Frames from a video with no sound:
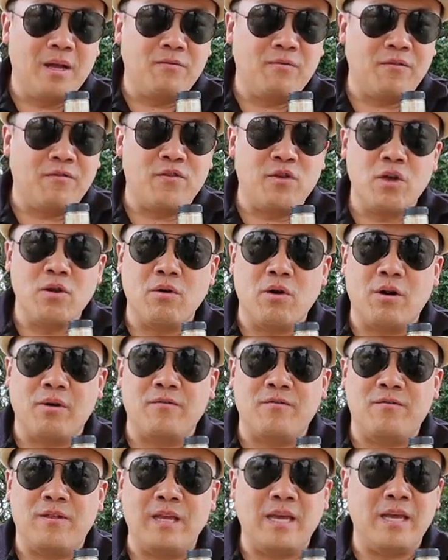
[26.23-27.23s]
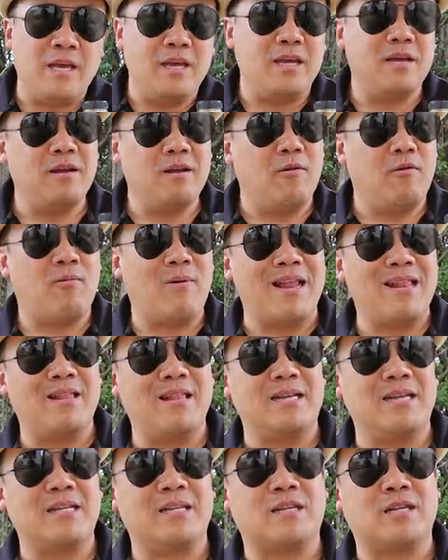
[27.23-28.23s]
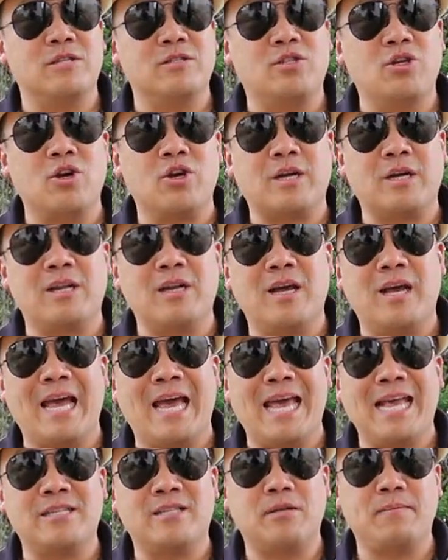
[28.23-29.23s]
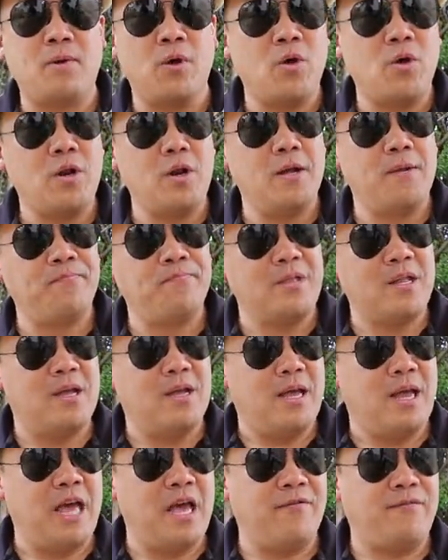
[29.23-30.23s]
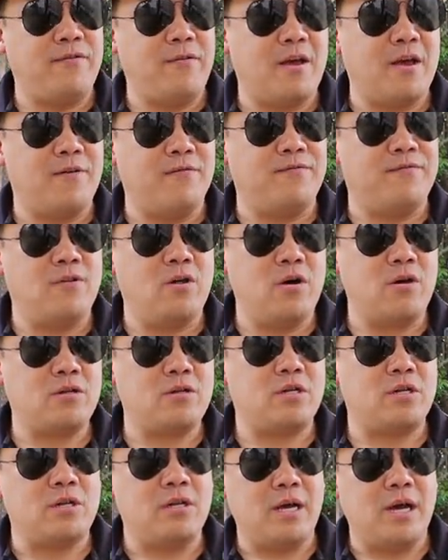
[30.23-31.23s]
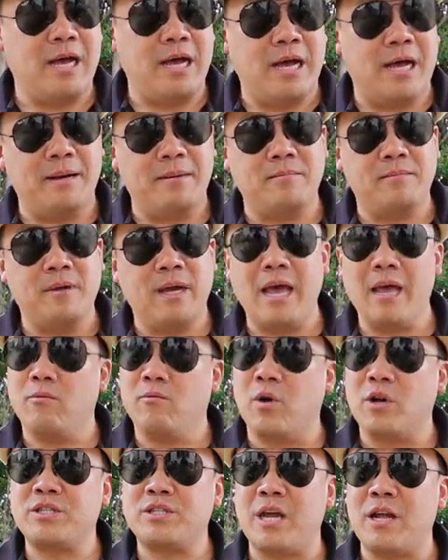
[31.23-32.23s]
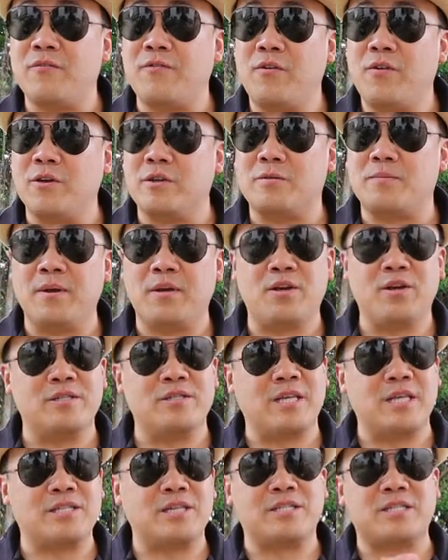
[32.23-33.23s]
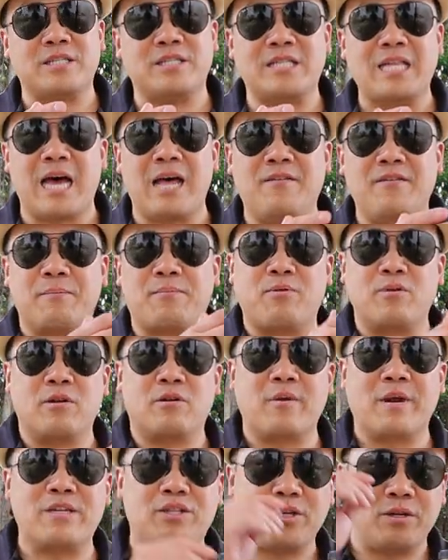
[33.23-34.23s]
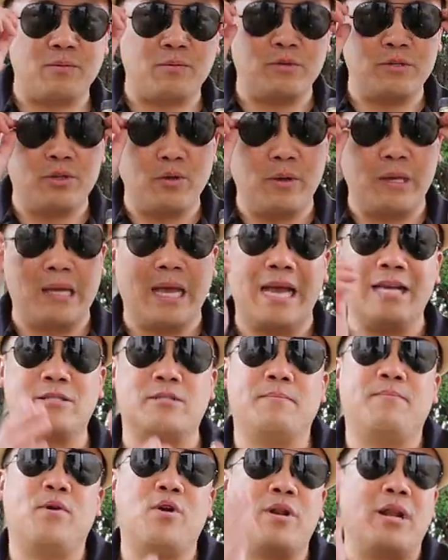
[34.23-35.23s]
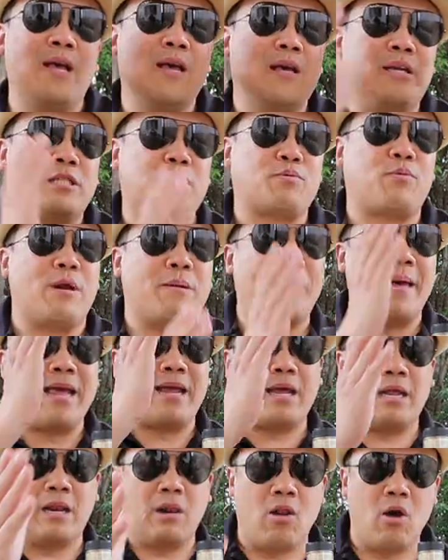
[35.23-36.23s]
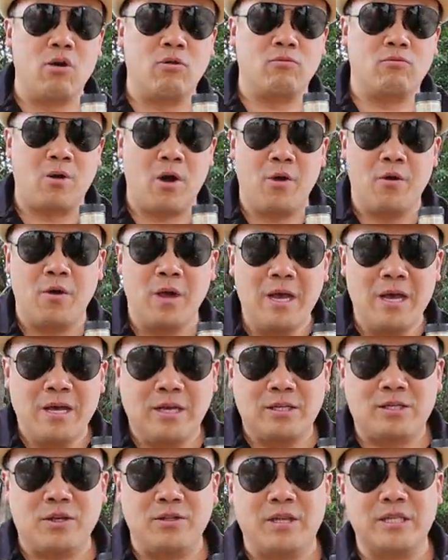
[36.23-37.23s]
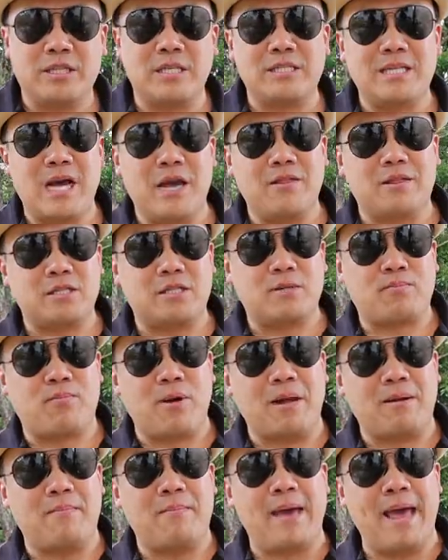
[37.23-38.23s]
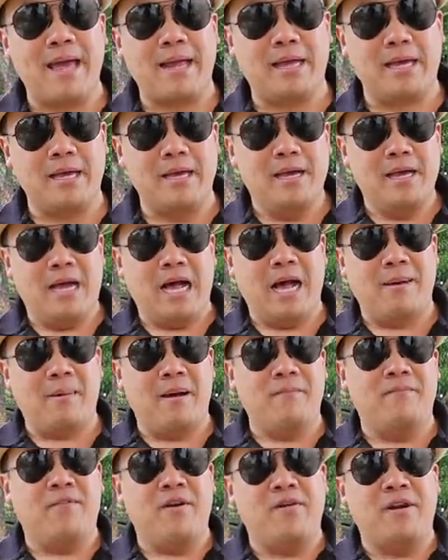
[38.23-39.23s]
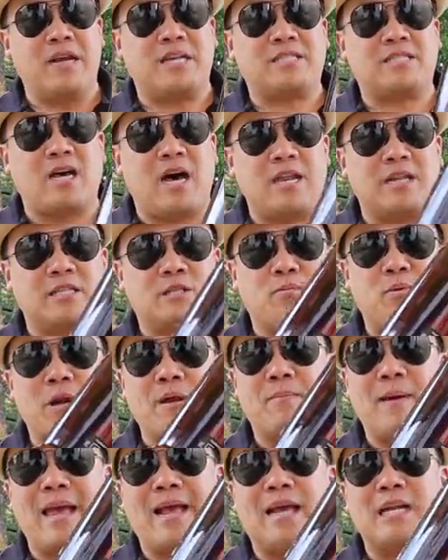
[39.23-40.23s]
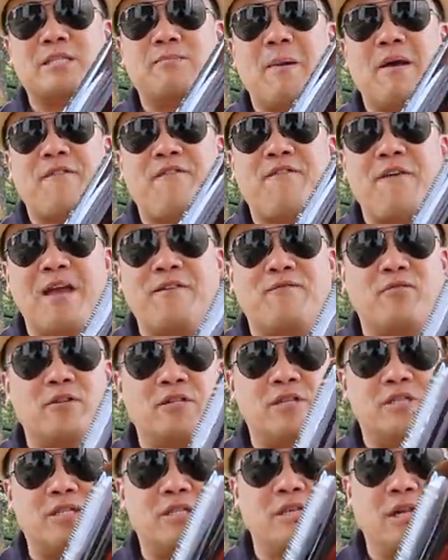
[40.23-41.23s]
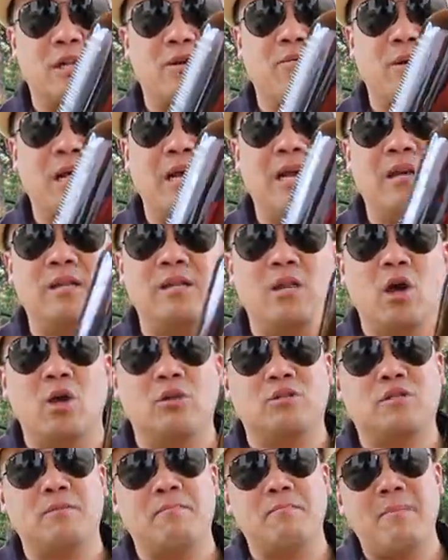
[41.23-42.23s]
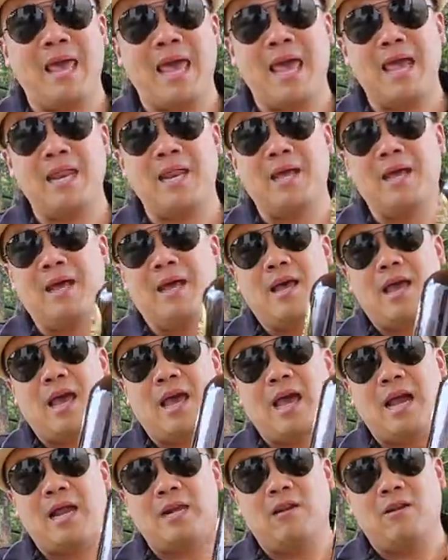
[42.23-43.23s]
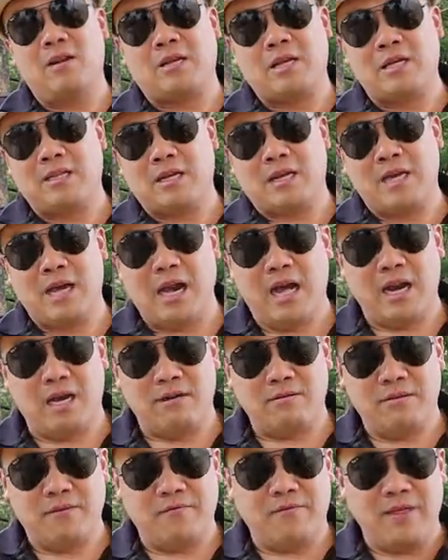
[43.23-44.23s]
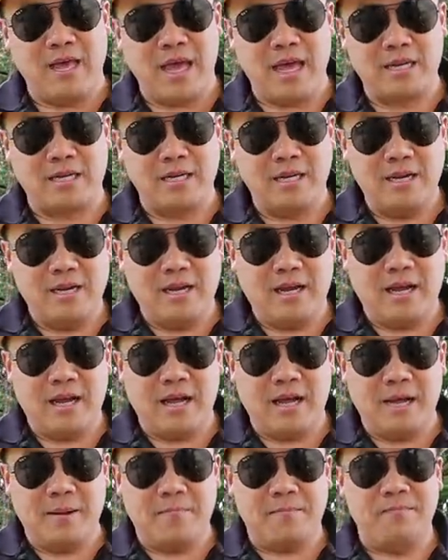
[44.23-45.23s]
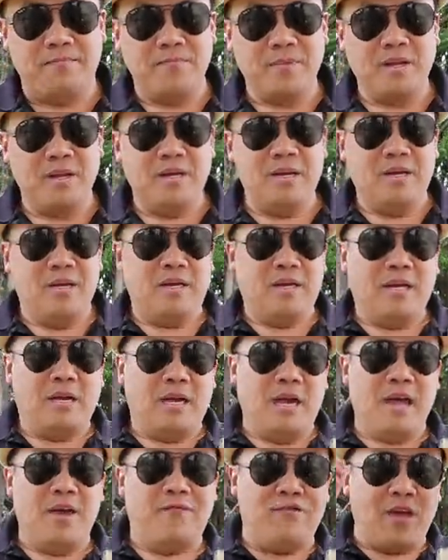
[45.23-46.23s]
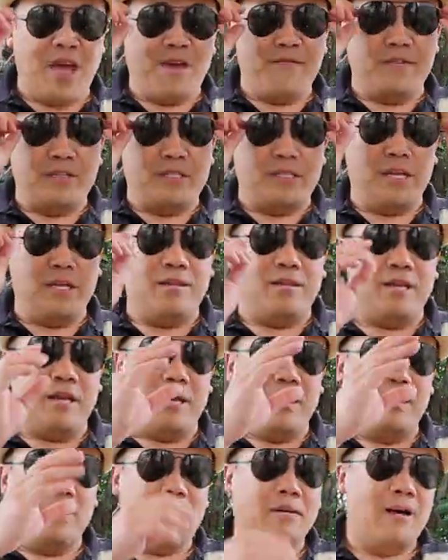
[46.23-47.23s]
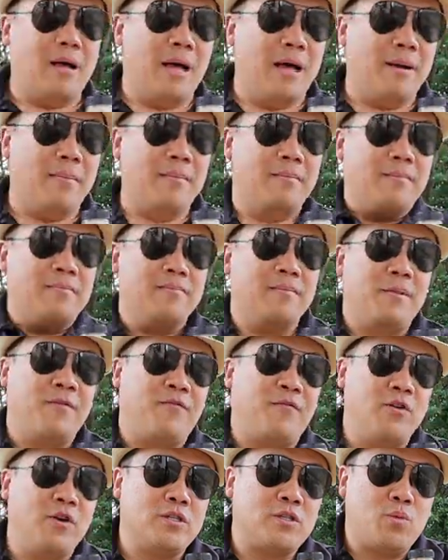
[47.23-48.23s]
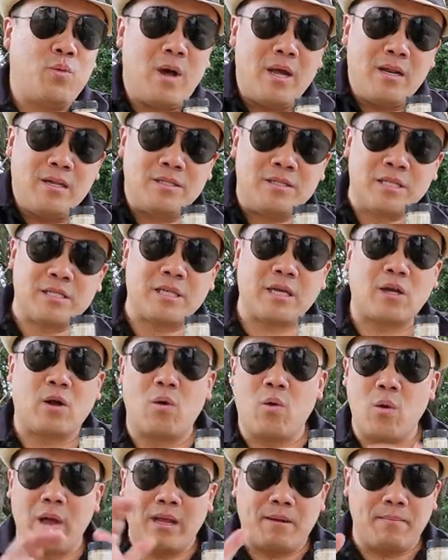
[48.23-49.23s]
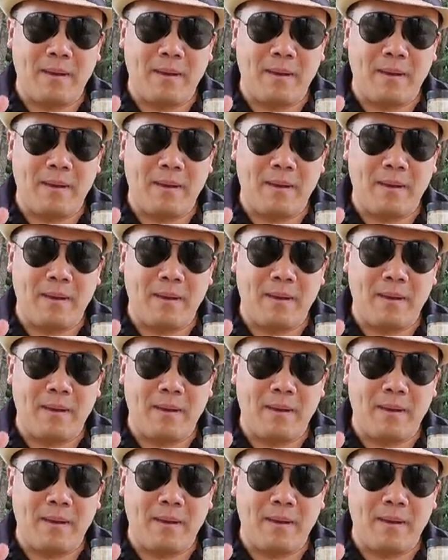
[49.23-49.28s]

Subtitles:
review of the Rundlets and Kilderkins Hazelburn. If you have not, hey, watch that first, because that's just the start of the progression. We're doing Hazelburn, Springbank and Longrow. So this is now the Springbank. I'm very excited. Springbank is my favorite distillery known to man, and look at the color of that. If you haven't seen the first one, just a quick